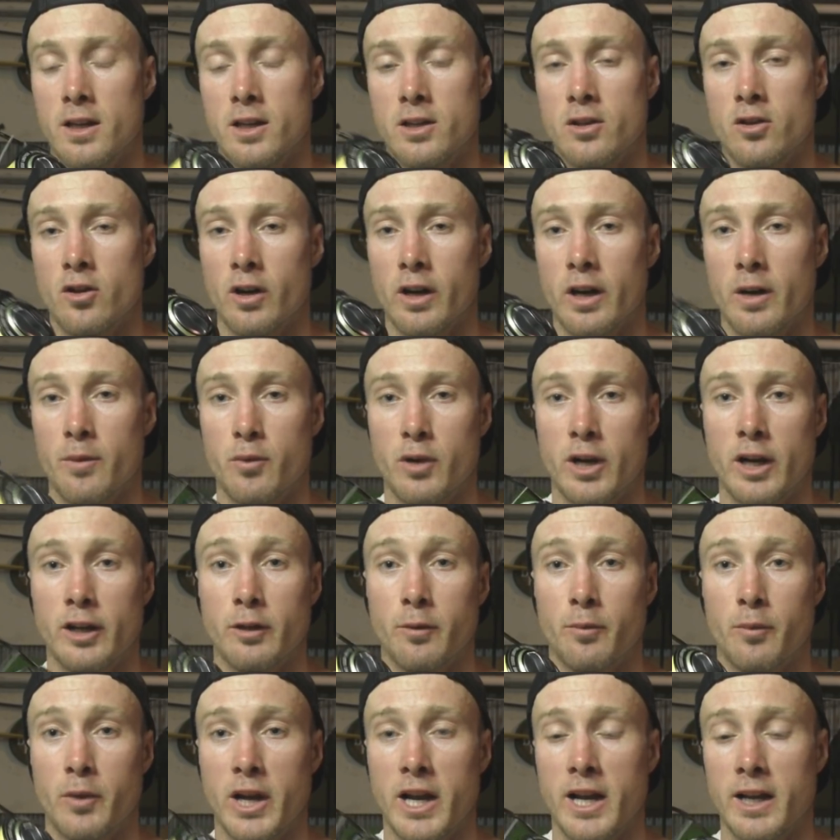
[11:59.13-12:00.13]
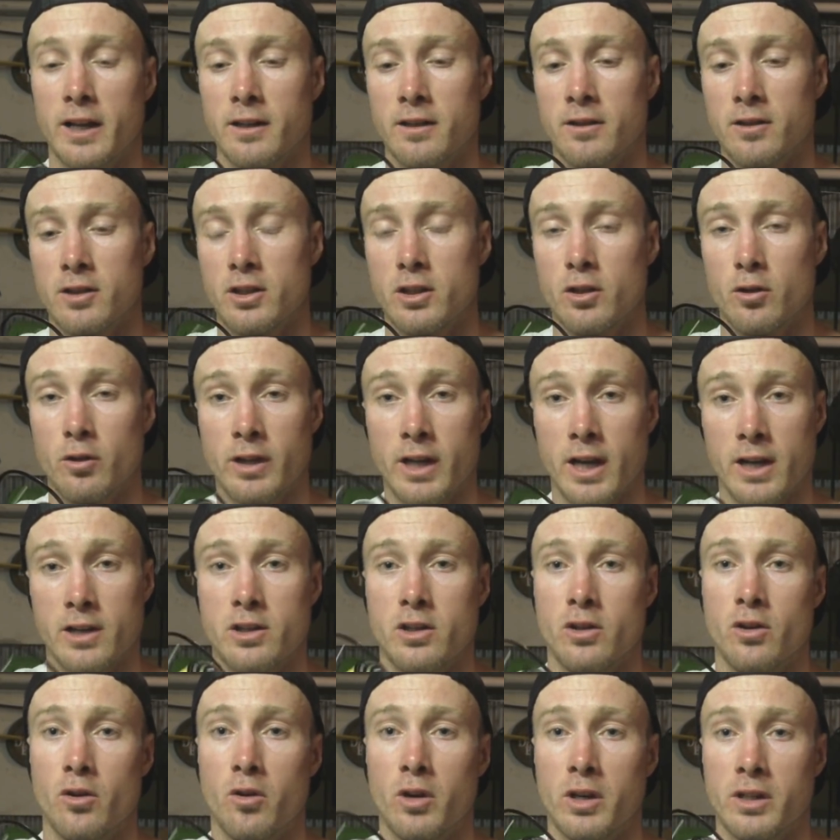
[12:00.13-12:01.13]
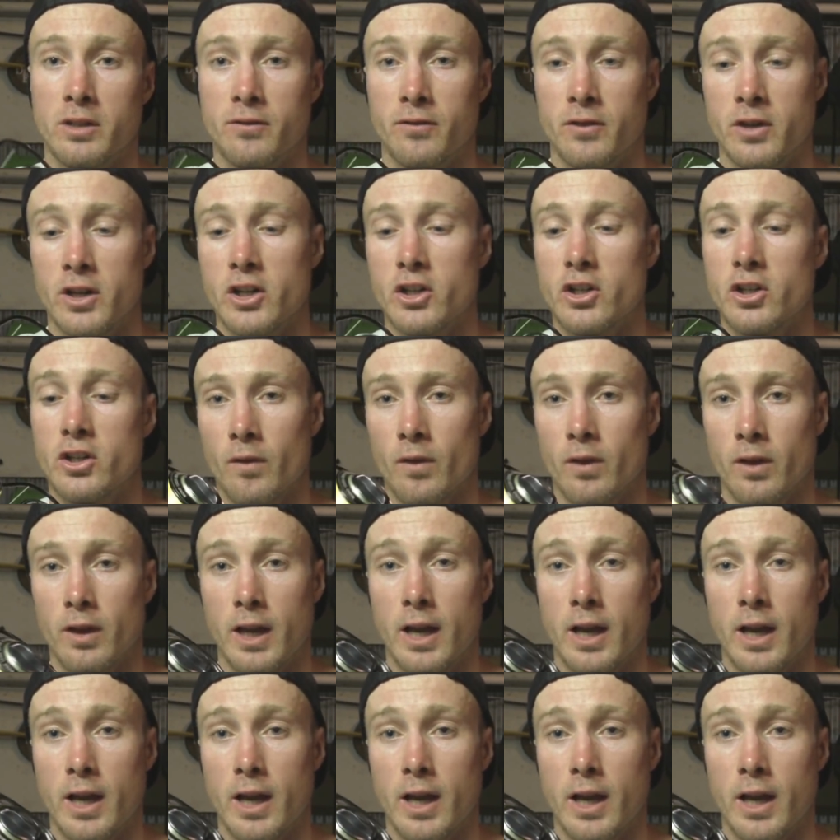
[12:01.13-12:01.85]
It's not going to break the bank and still catch a nice fish.